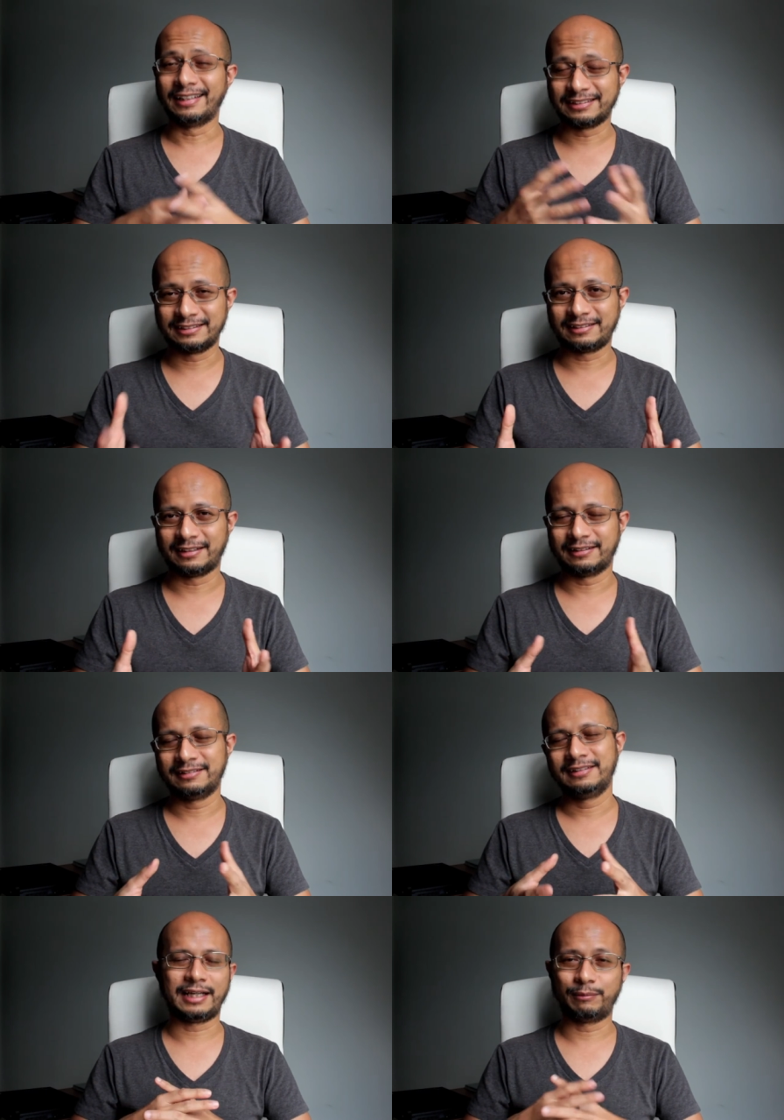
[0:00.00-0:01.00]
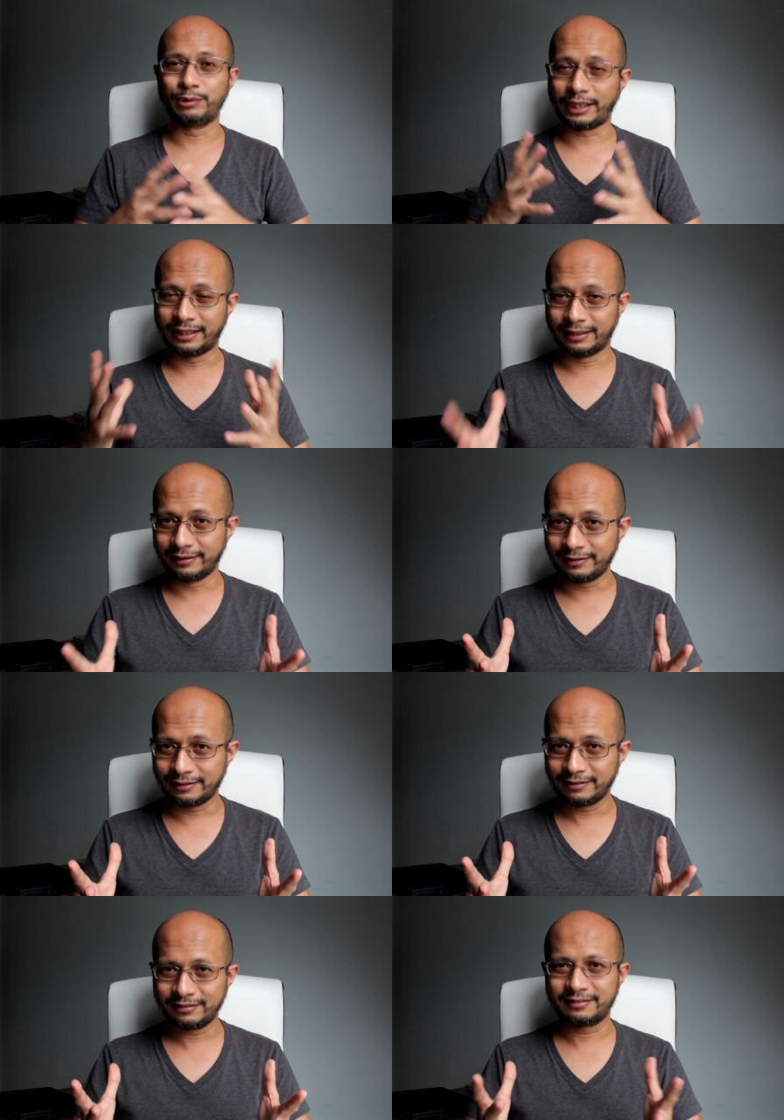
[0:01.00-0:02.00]
etc. I bukan nerd,
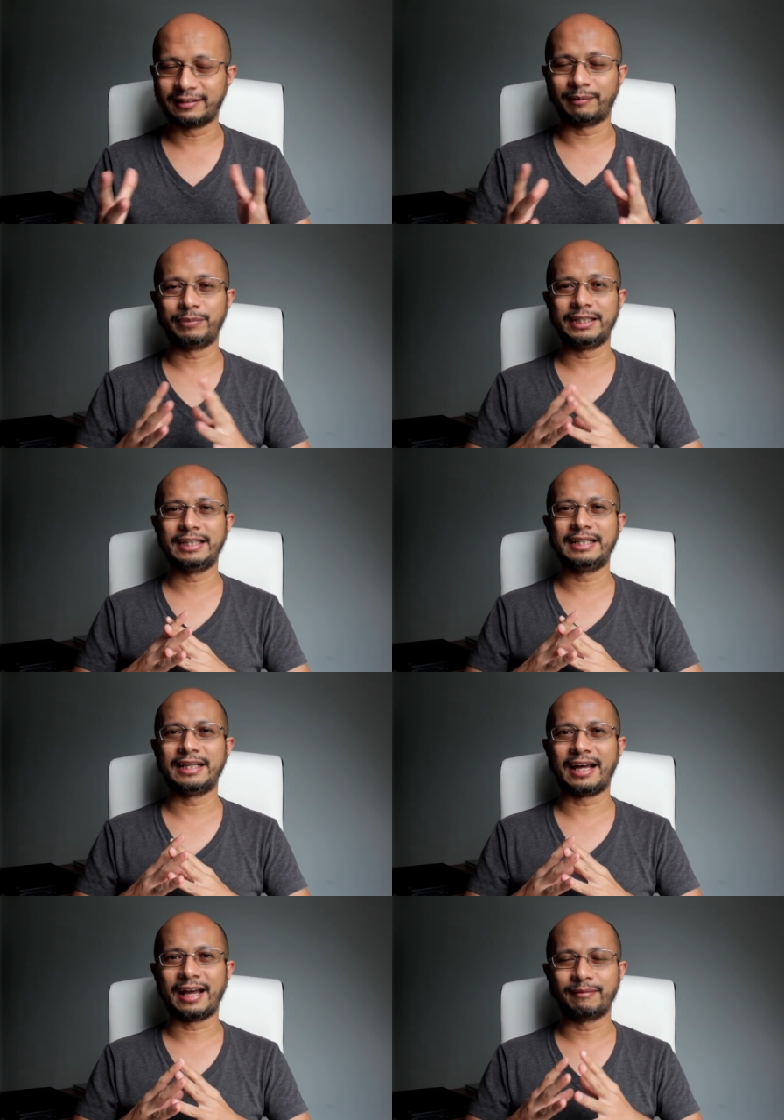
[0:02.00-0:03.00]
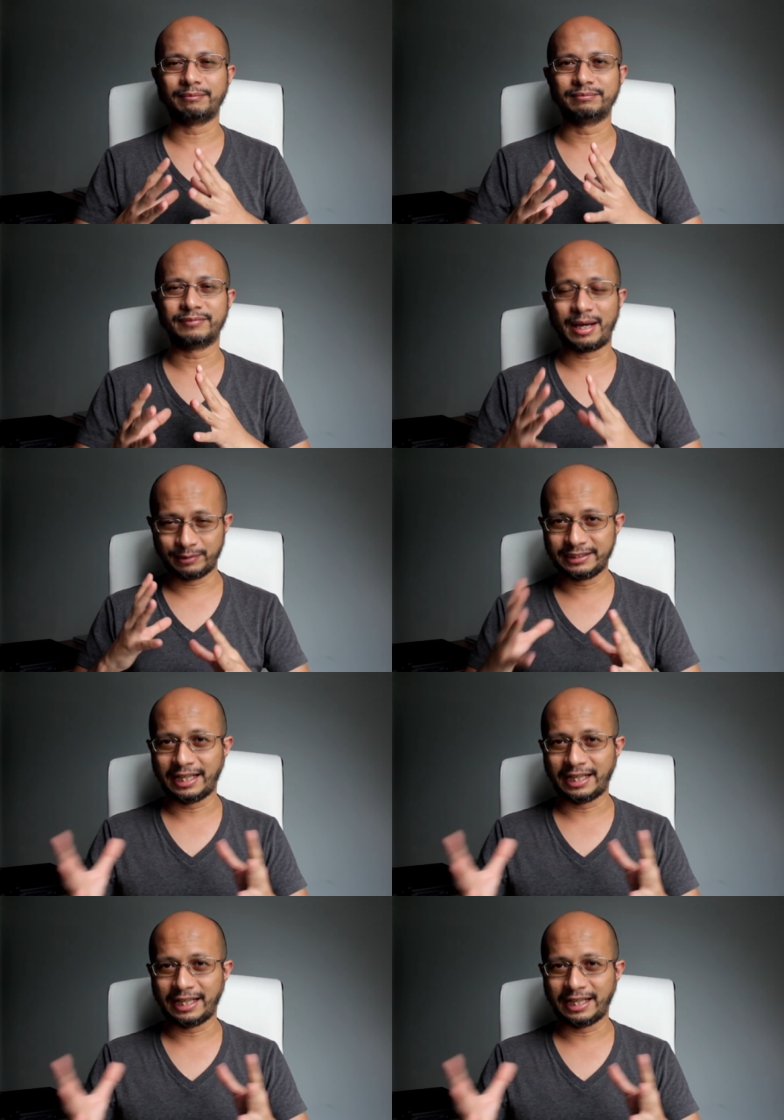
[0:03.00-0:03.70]
tapi I'm a